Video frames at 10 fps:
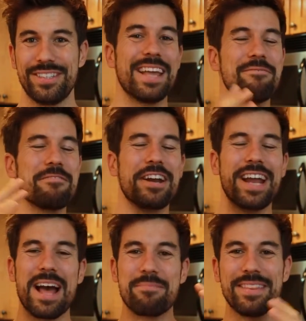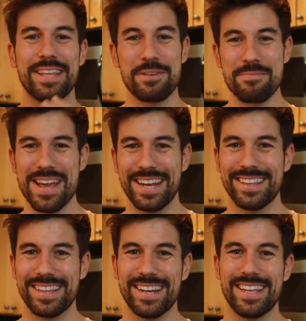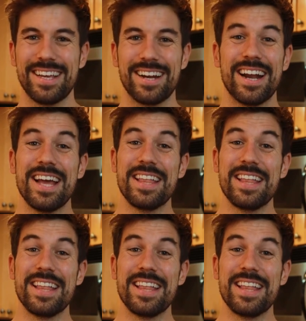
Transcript: I am very happy that you made it to here.